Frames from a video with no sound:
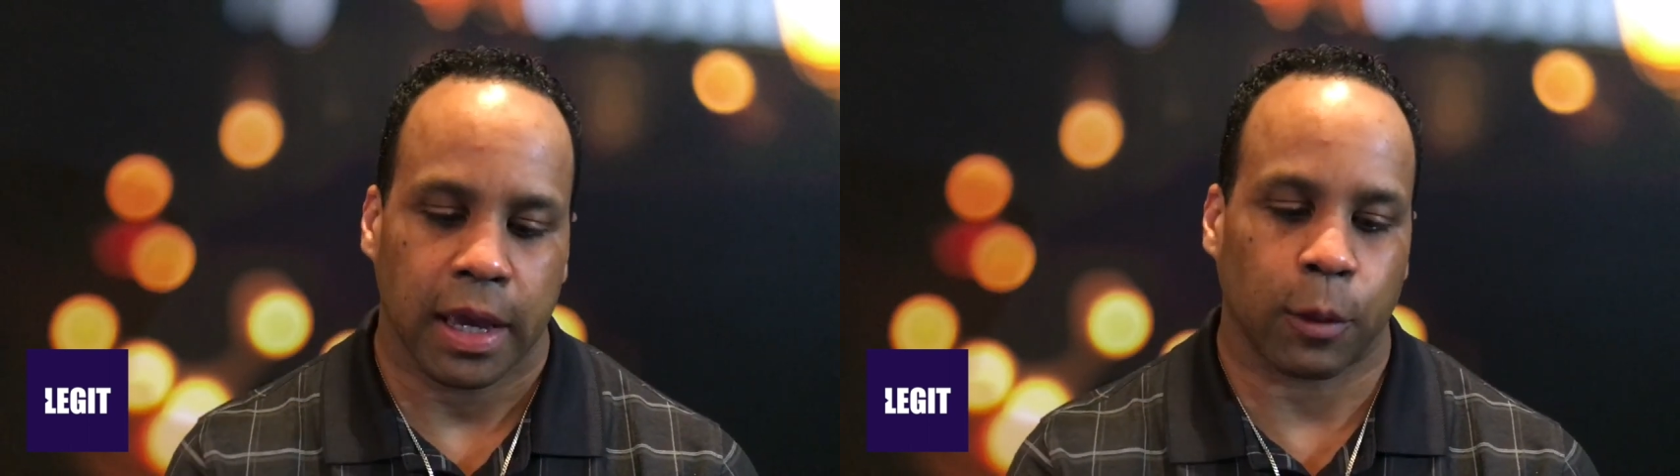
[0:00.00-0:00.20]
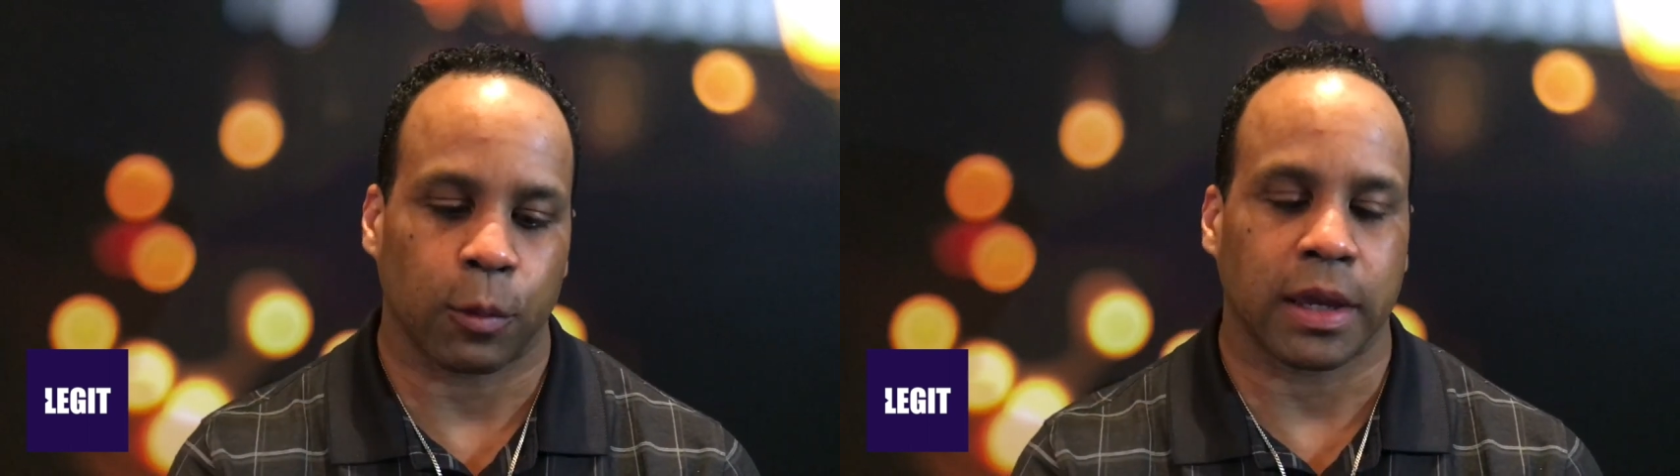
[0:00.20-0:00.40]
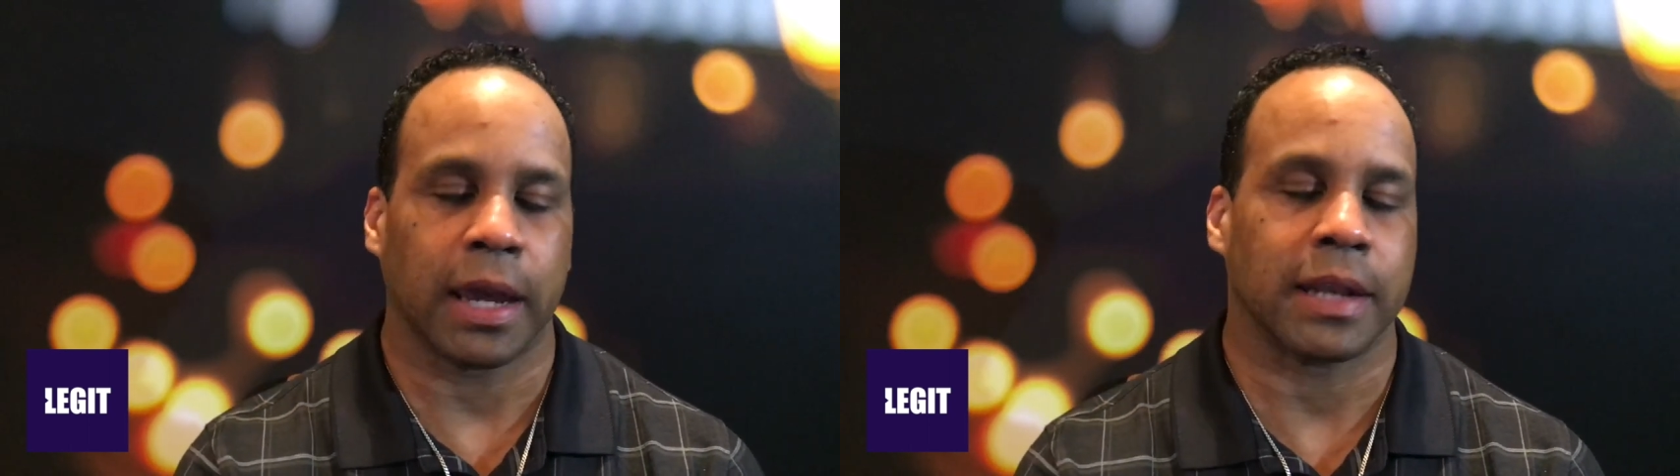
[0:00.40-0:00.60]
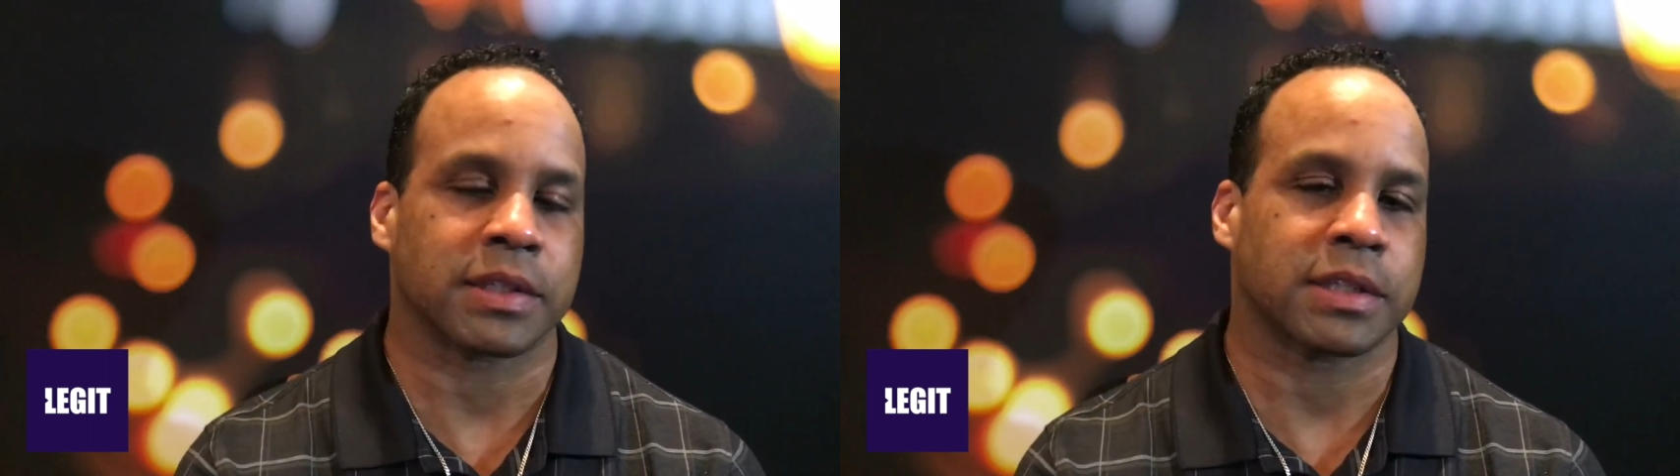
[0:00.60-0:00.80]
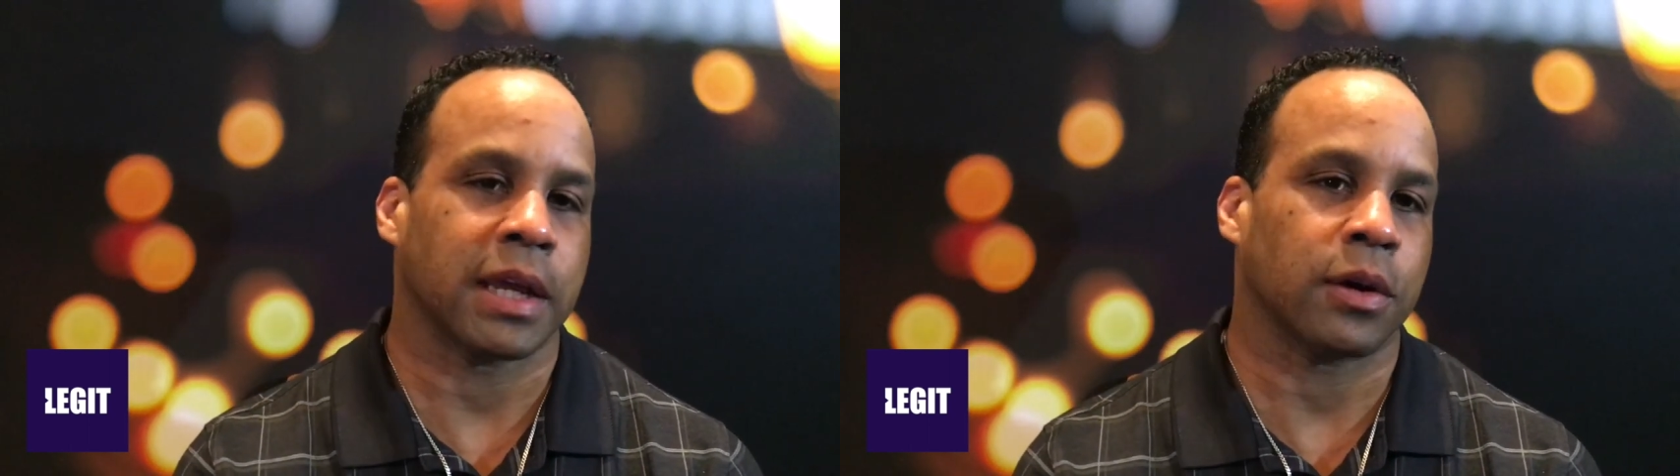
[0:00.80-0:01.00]
and we gained
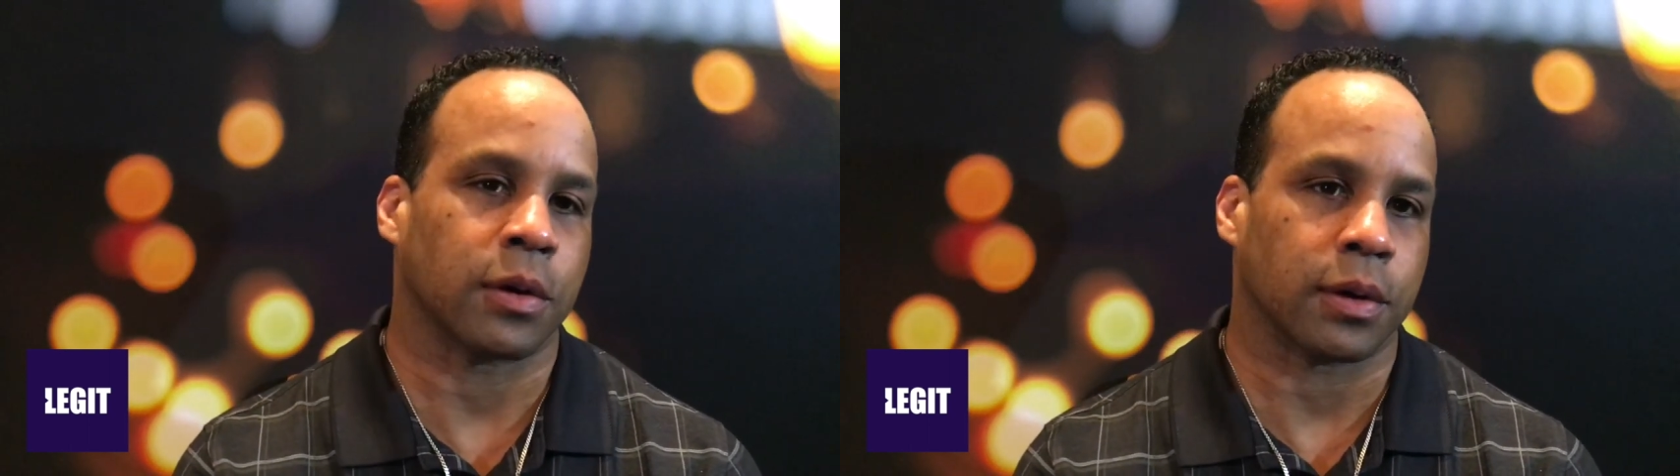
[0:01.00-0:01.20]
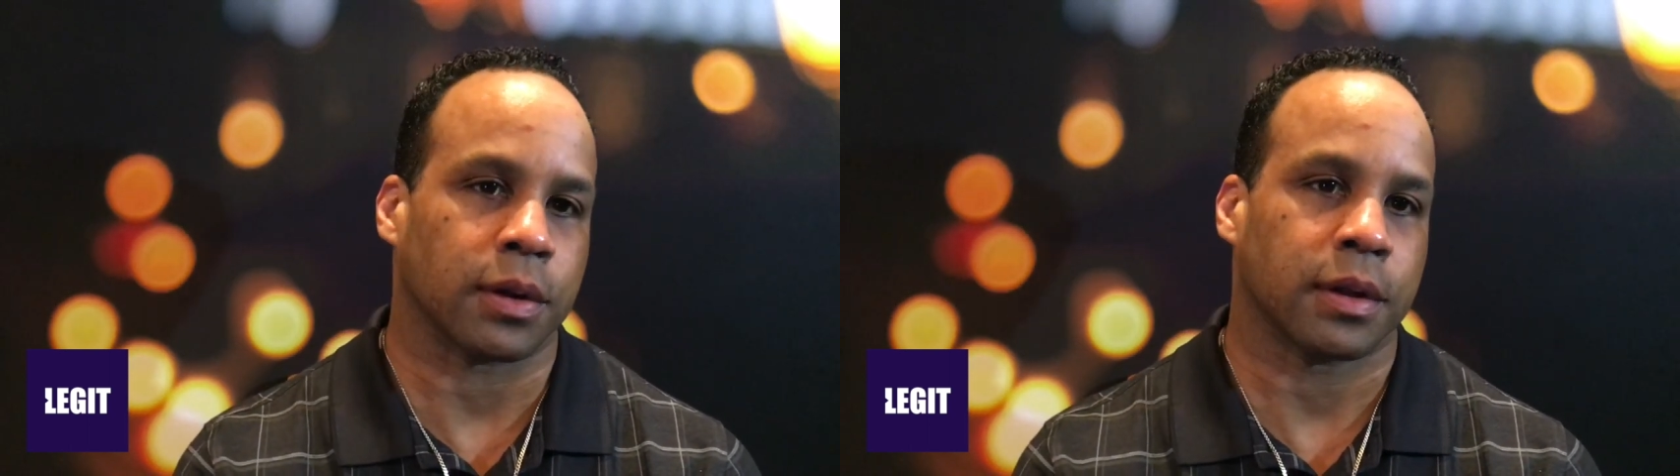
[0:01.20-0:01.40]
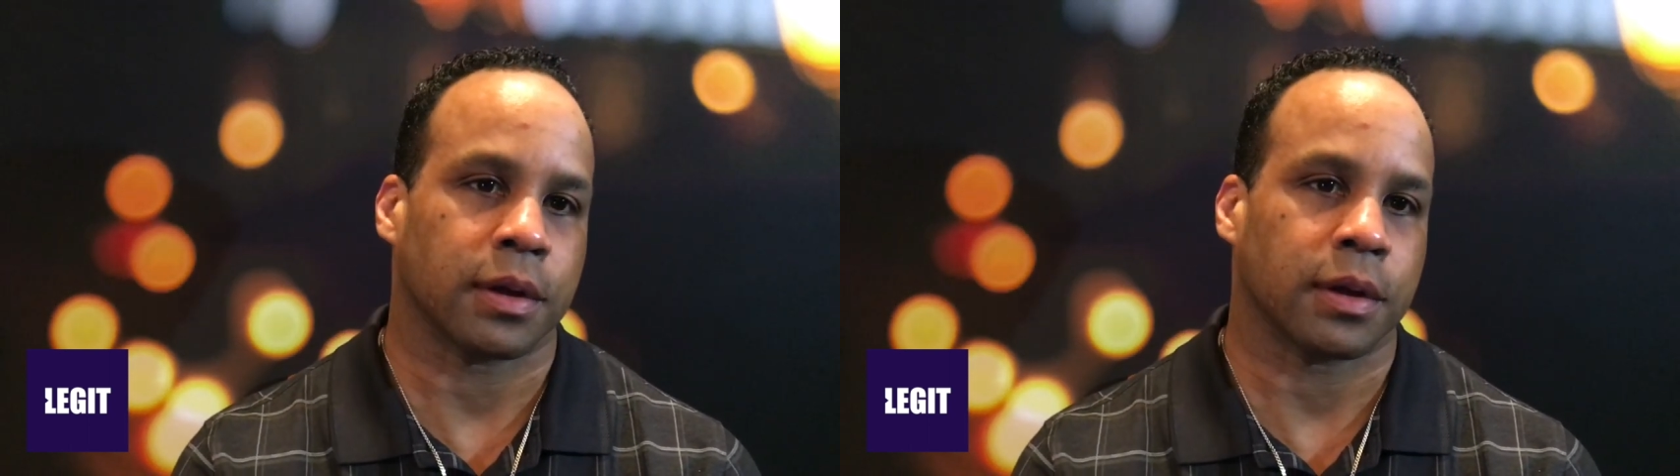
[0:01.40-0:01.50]
statehood